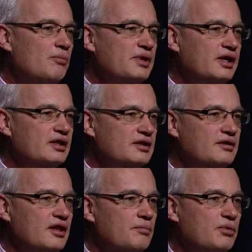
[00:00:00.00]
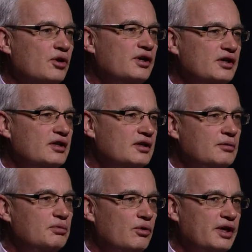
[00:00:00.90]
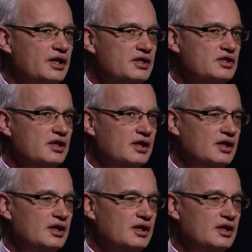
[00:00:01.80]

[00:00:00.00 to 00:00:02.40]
bit the burden employees